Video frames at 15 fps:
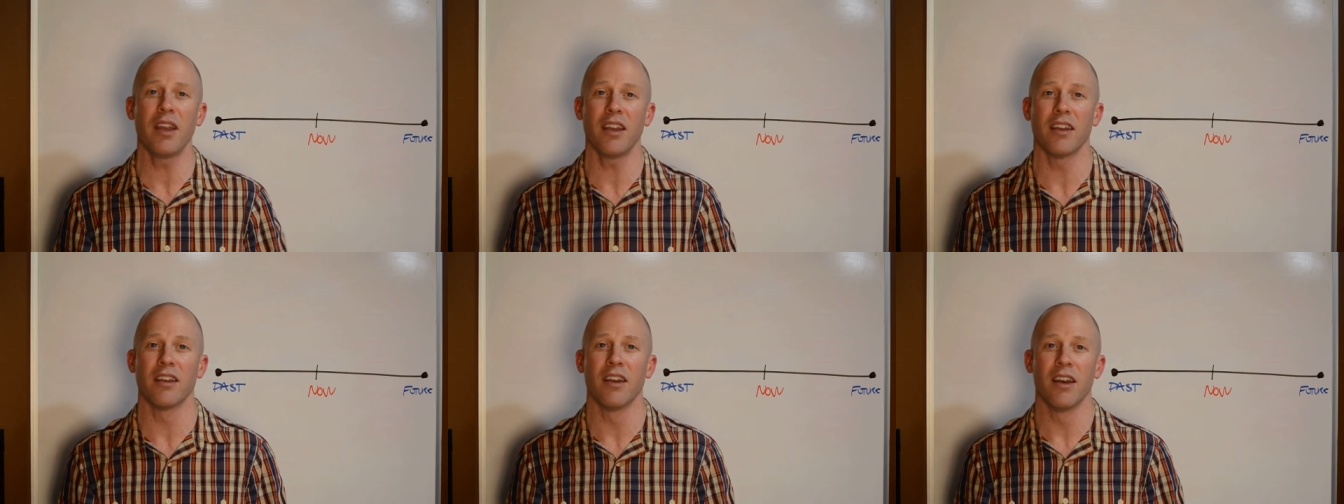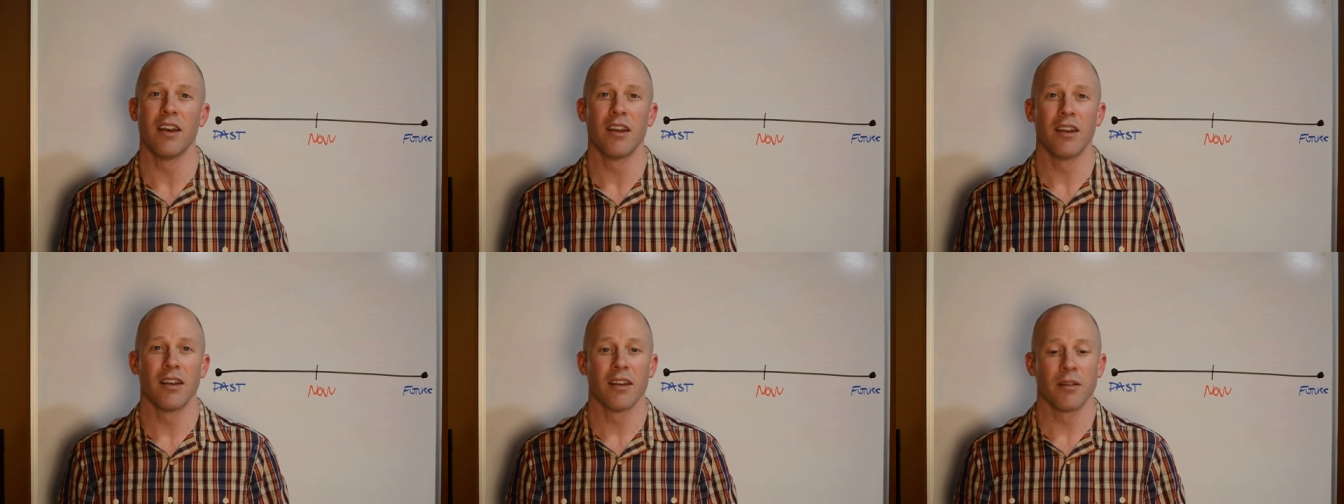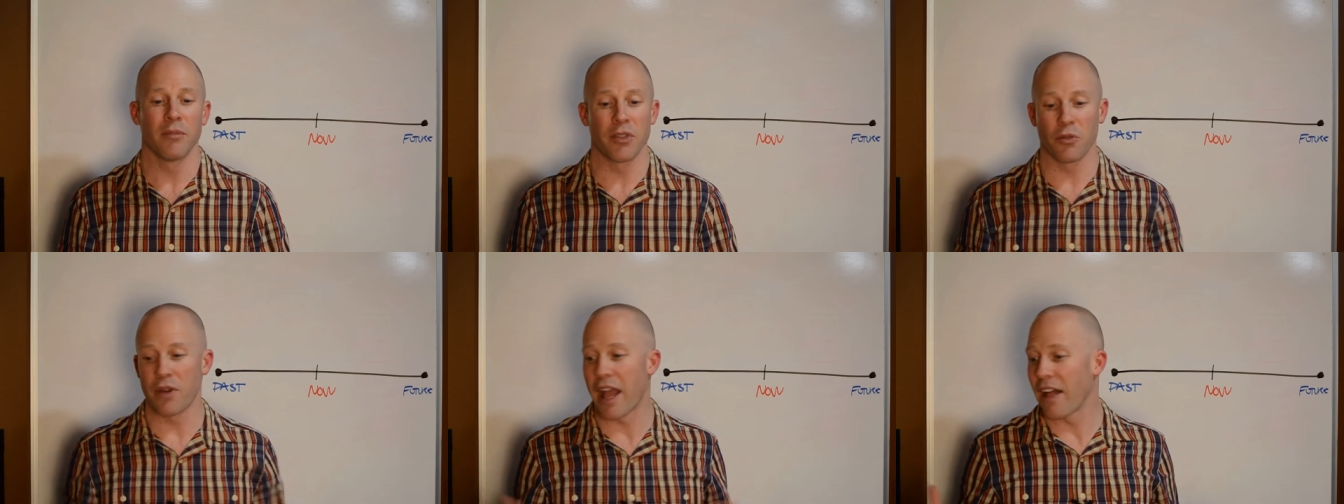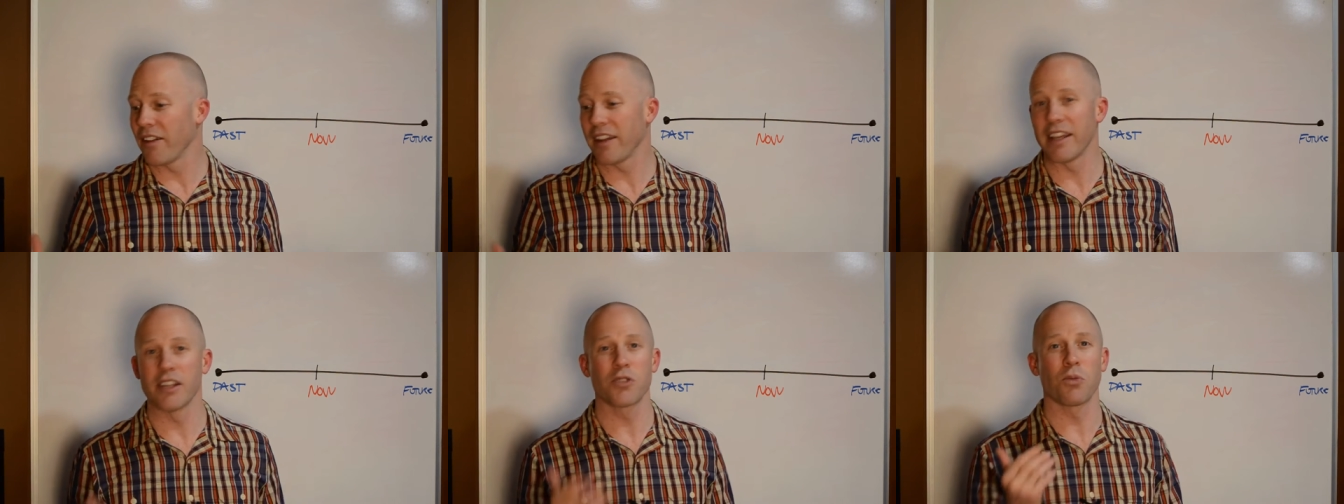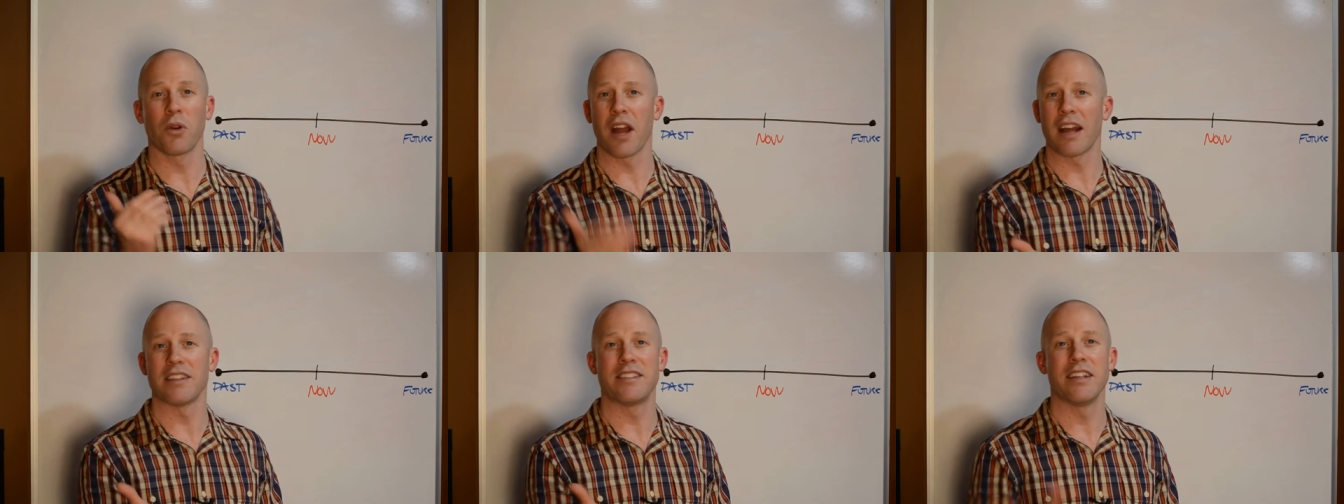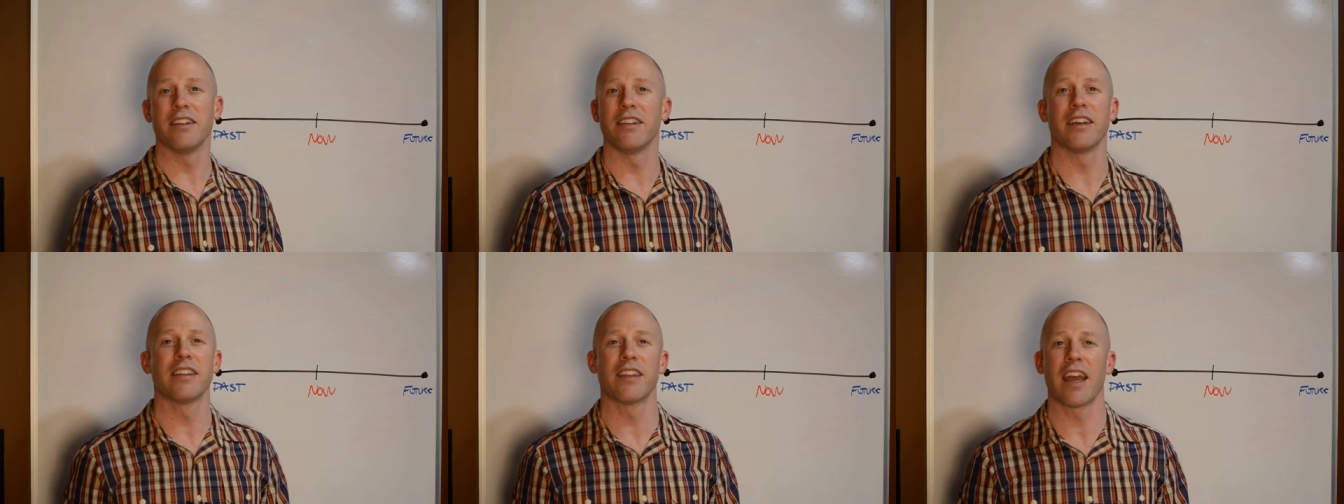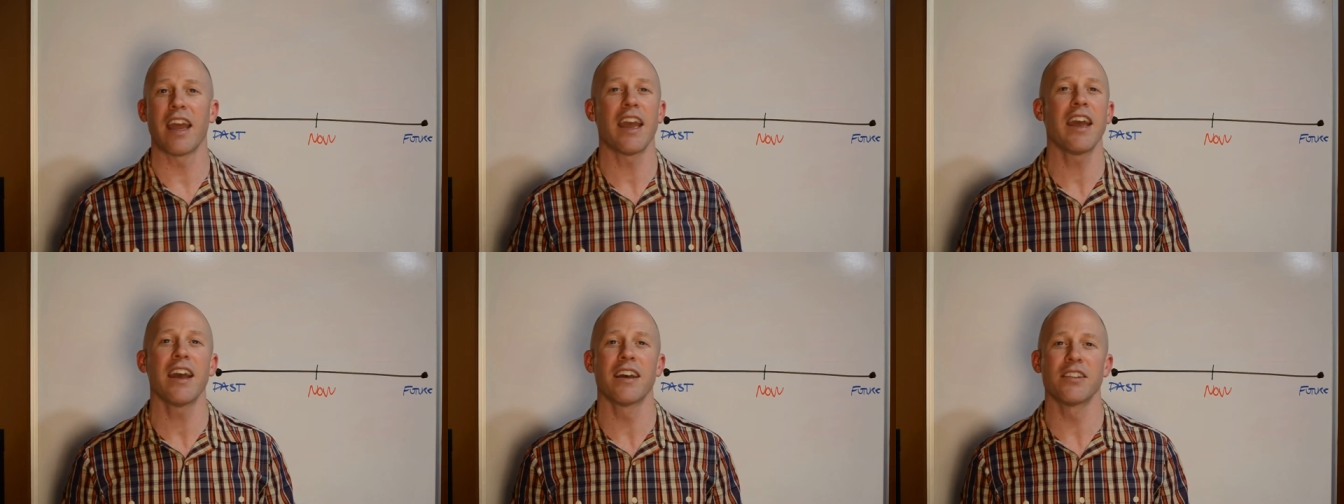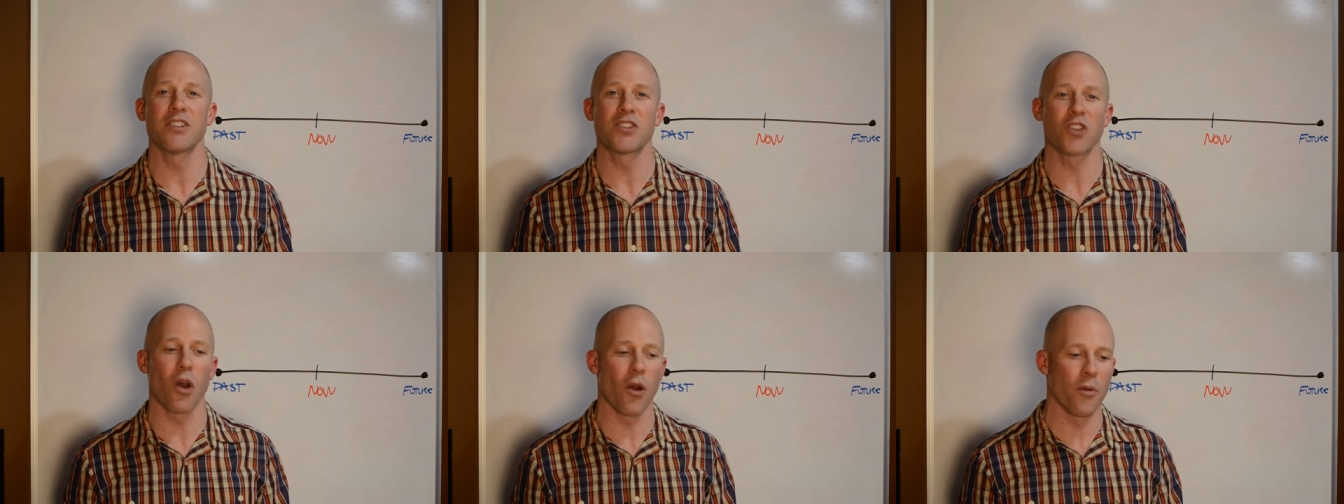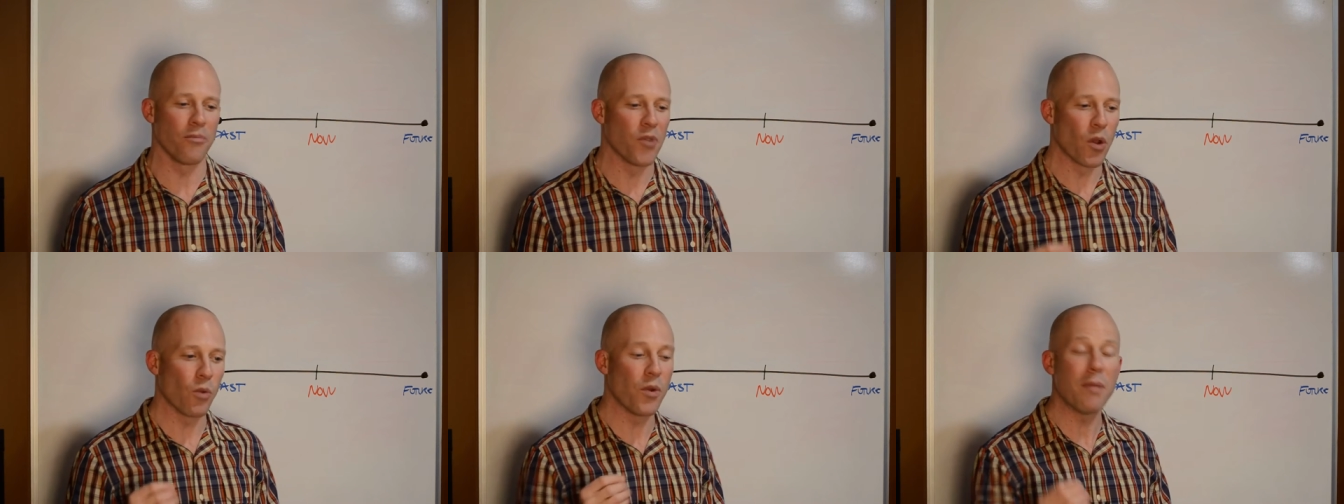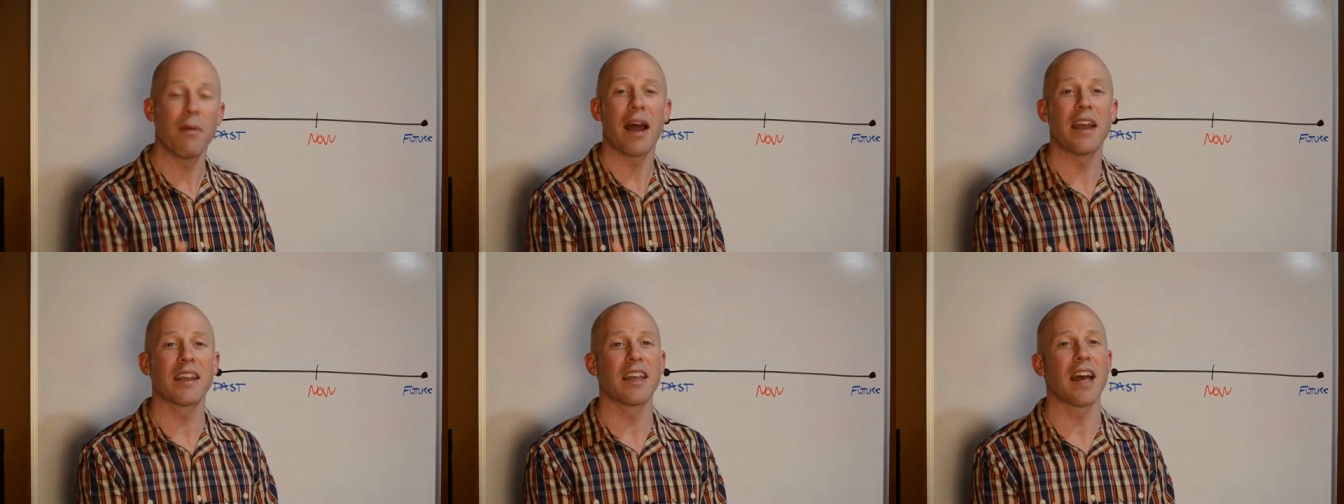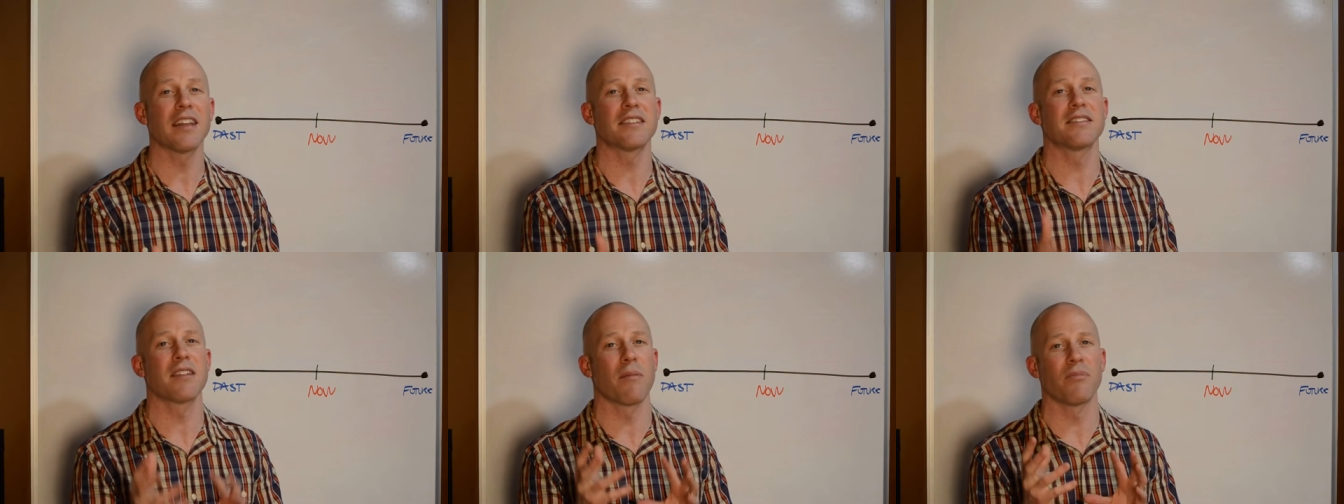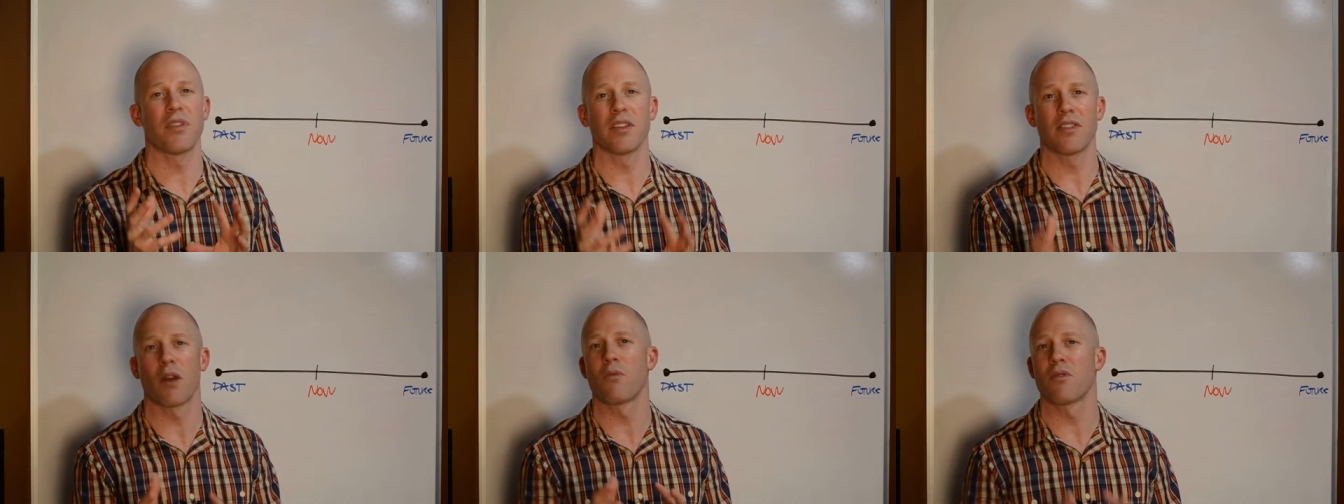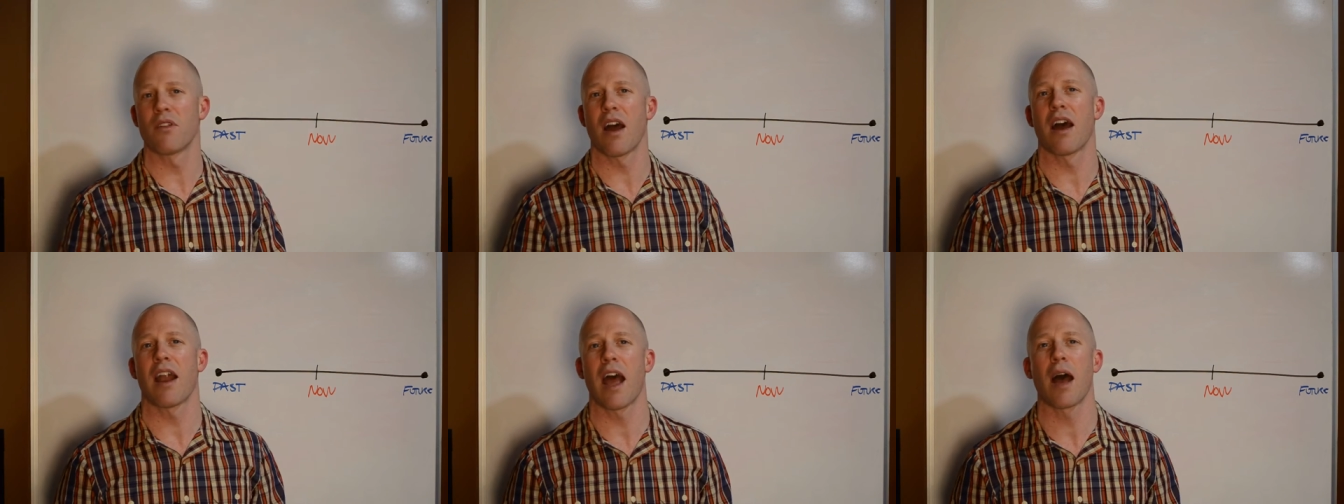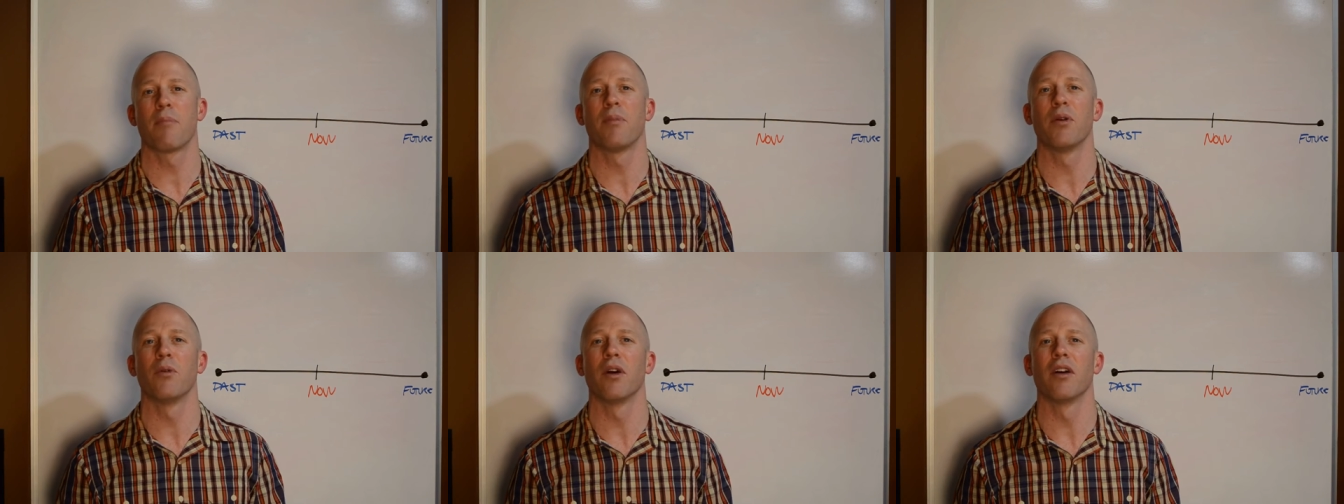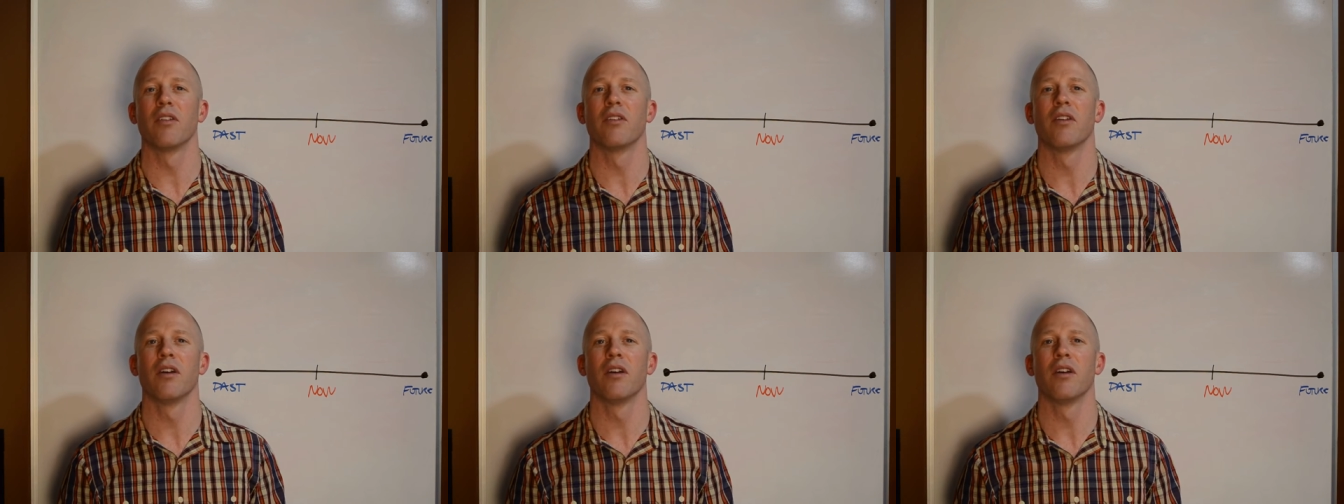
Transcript: I mean, the reality is we're not dealing the hand, so we might get something that we're not happy with.